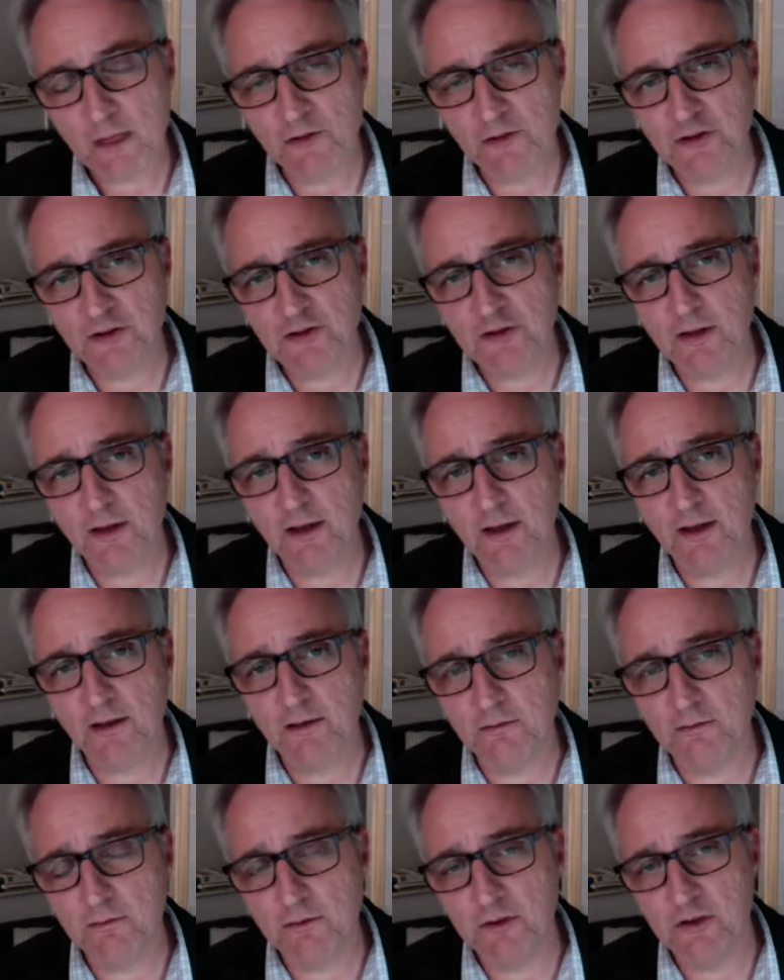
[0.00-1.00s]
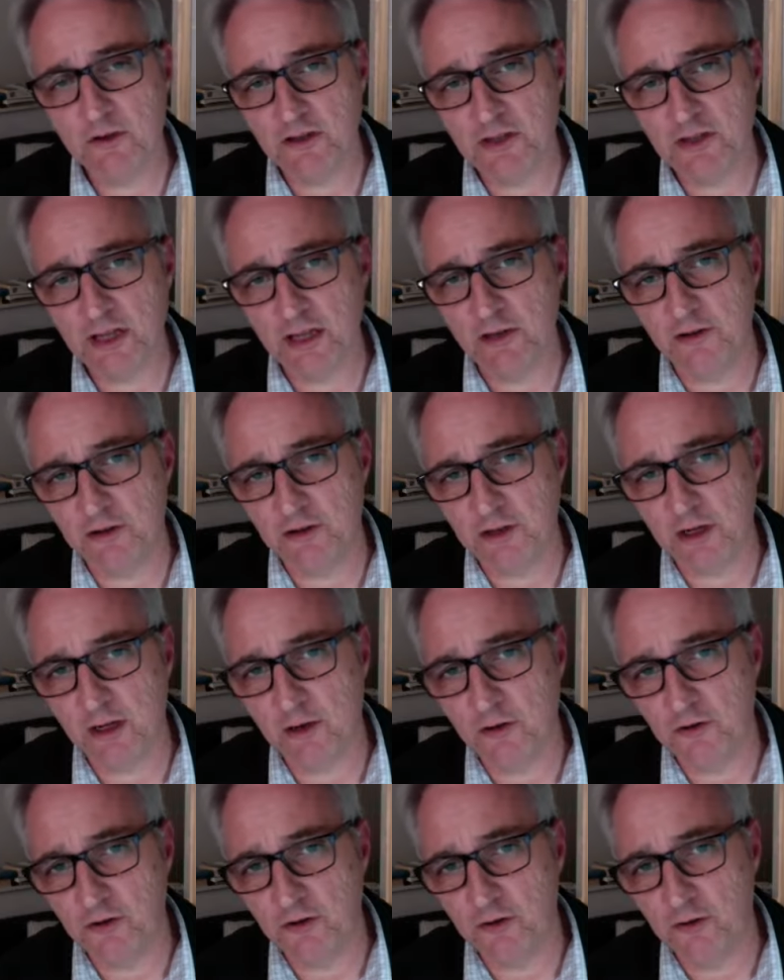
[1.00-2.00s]
the seller
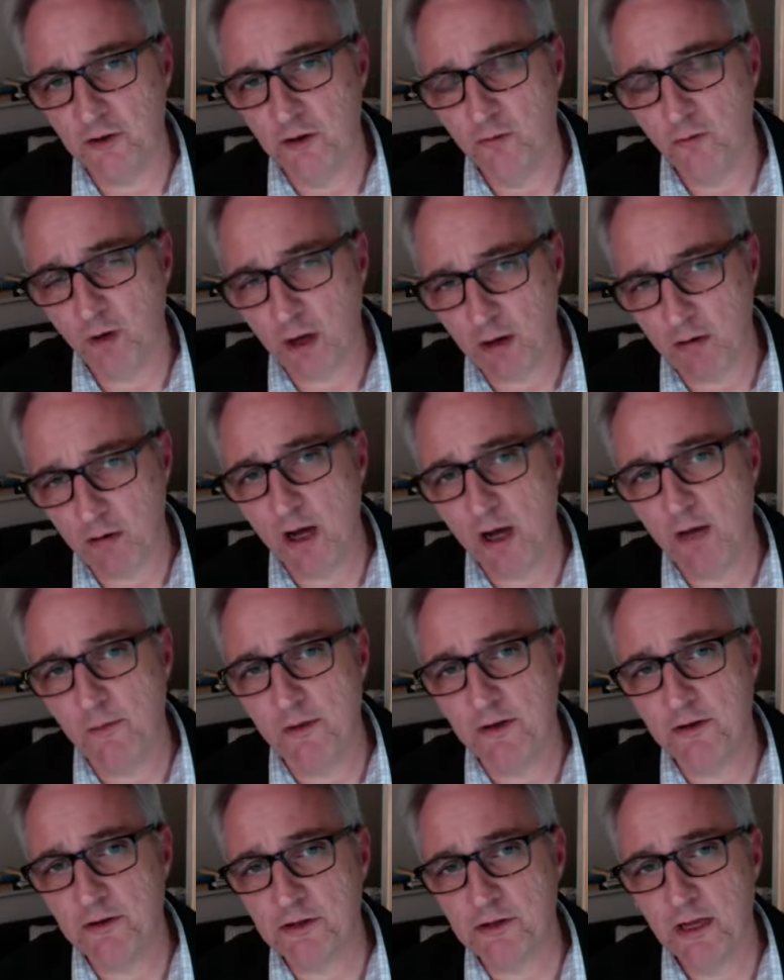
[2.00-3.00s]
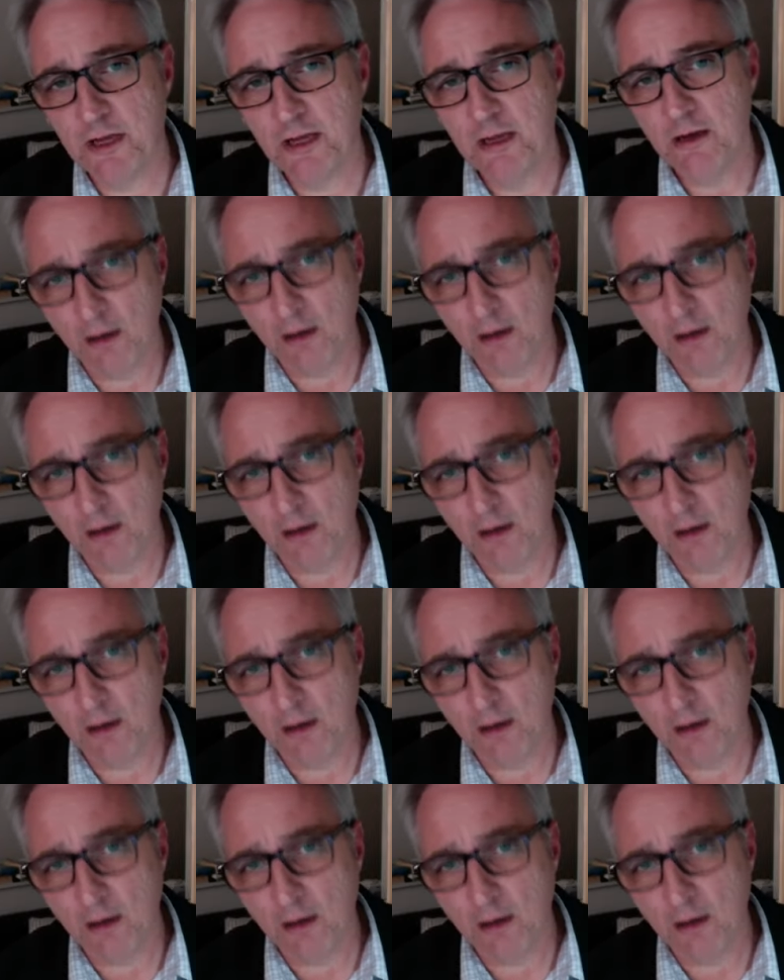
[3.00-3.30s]
disclosure requirements,